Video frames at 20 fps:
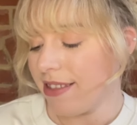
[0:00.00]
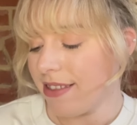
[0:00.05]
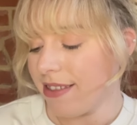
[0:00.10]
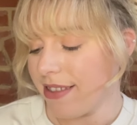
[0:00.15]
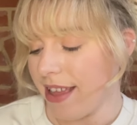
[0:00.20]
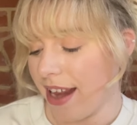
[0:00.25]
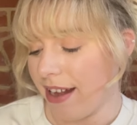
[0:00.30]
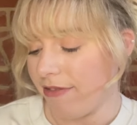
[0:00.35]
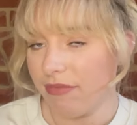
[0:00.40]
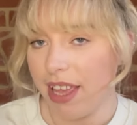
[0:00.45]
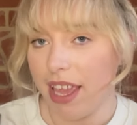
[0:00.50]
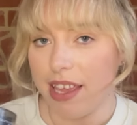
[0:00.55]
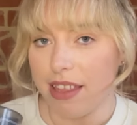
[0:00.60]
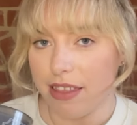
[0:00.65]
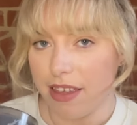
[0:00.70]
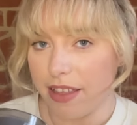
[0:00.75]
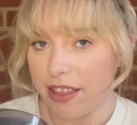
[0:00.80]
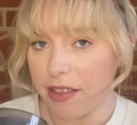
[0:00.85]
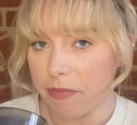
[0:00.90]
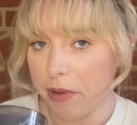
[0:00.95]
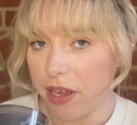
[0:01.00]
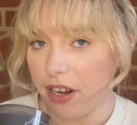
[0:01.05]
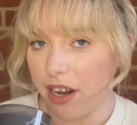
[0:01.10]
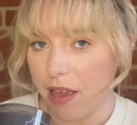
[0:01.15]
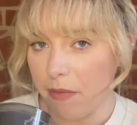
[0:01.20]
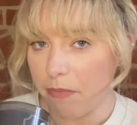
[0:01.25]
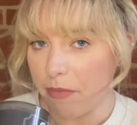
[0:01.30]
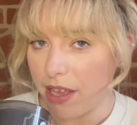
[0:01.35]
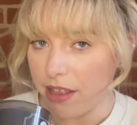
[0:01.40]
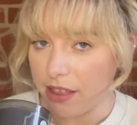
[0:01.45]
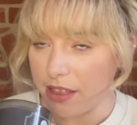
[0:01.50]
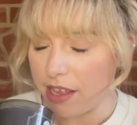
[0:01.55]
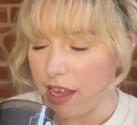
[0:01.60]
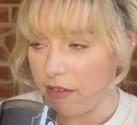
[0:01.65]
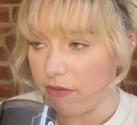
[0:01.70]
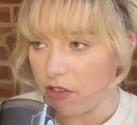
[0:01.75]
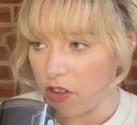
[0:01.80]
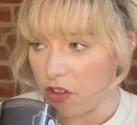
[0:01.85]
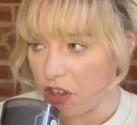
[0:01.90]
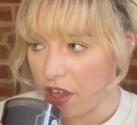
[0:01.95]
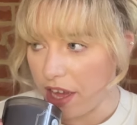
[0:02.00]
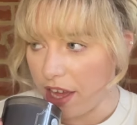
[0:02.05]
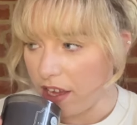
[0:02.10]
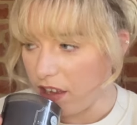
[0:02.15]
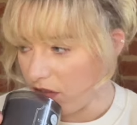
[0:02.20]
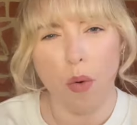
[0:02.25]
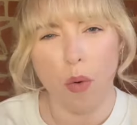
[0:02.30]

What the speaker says: scent. It does smell like men's aftershave